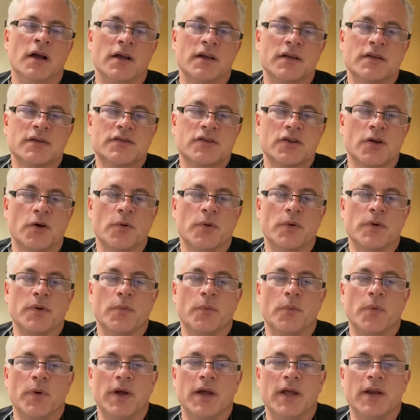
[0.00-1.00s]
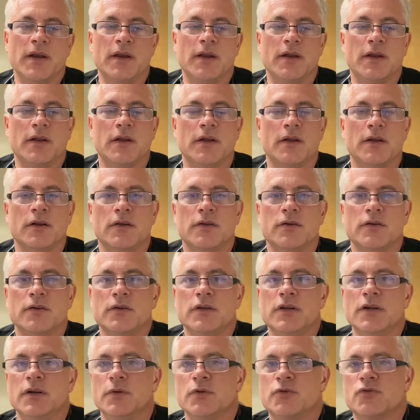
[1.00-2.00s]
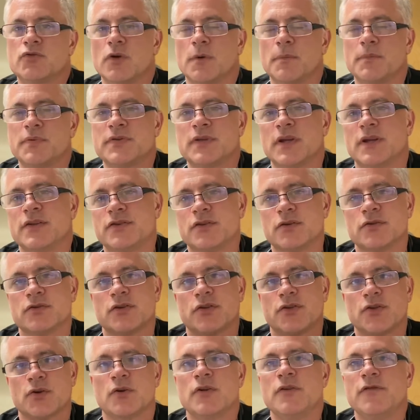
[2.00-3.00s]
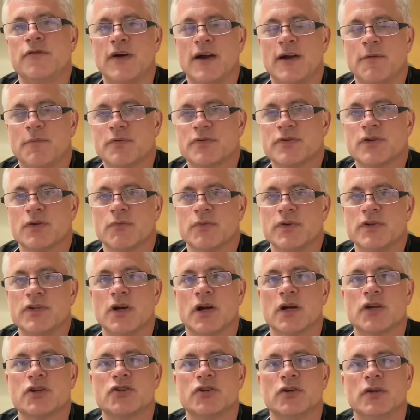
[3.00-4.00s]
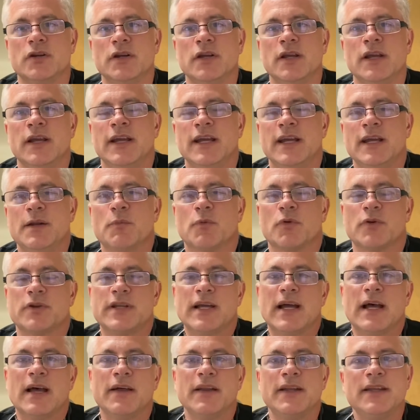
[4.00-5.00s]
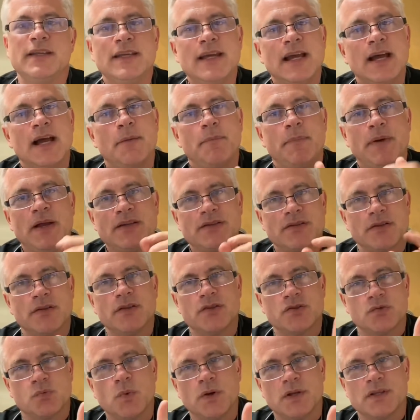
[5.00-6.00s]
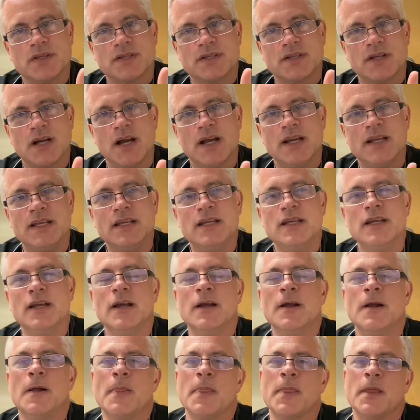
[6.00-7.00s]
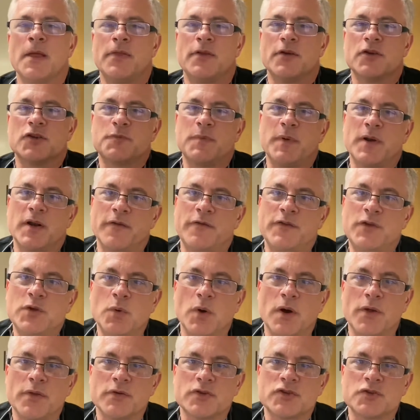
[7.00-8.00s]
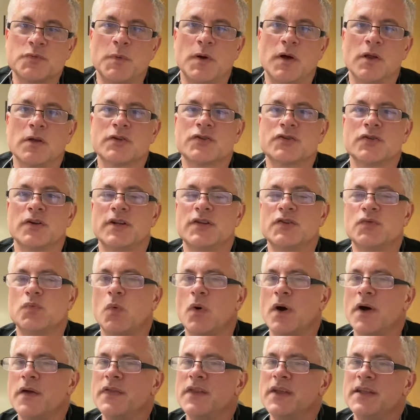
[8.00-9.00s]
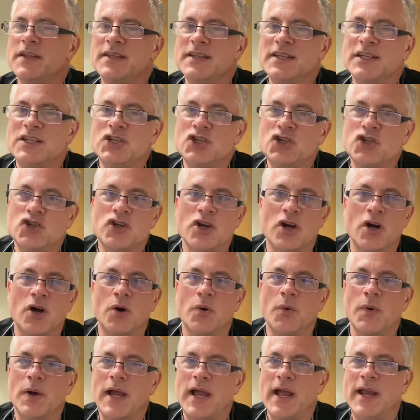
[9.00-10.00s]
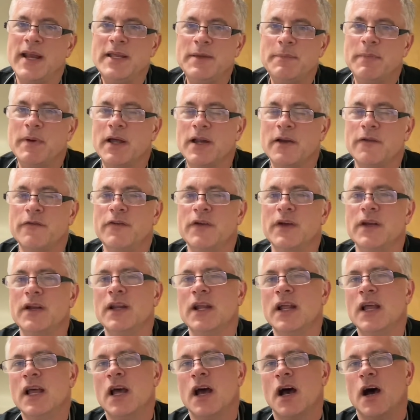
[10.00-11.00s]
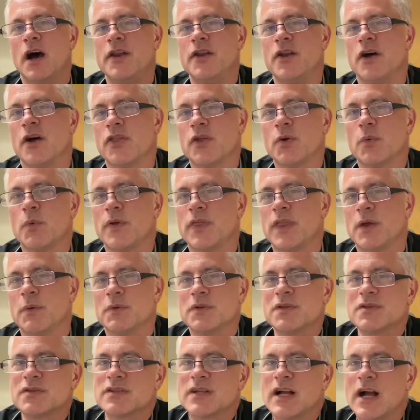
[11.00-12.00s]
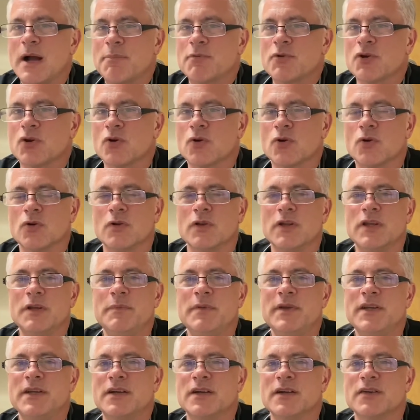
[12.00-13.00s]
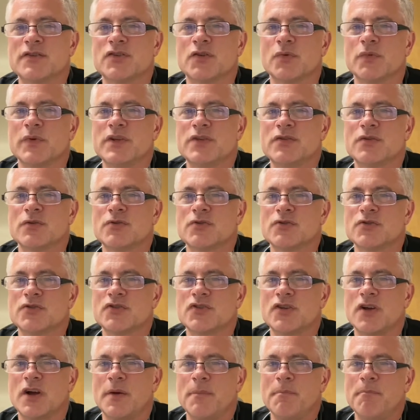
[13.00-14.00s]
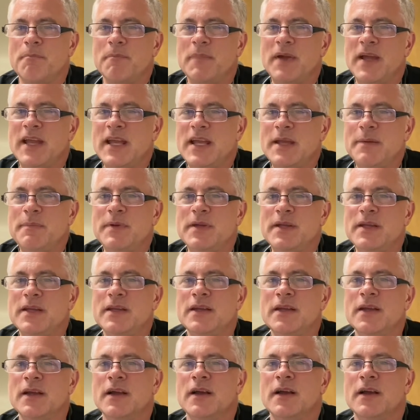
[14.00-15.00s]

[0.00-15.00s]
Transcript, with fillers: So when you know Trump says there's a 35% reduction in mortality, yeah, based on this one study, there's been a few other smaller studies, one that didn't show any benefit, another one that was stopped early because the researchers thought maybe